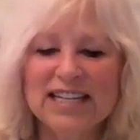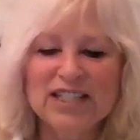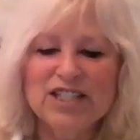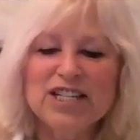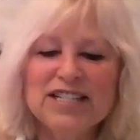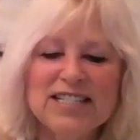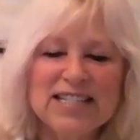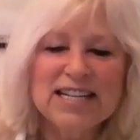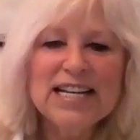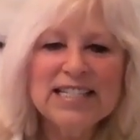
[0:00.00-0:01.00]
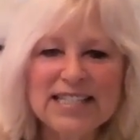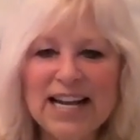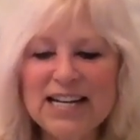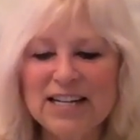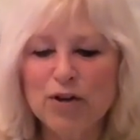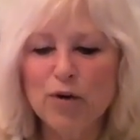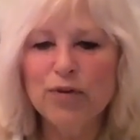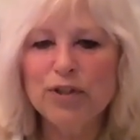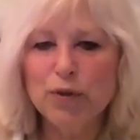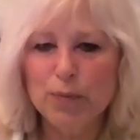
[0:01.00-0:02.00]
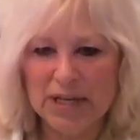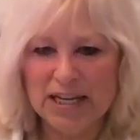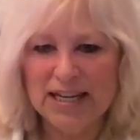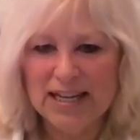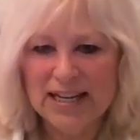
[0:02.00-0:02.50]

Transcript: and she sent it over to me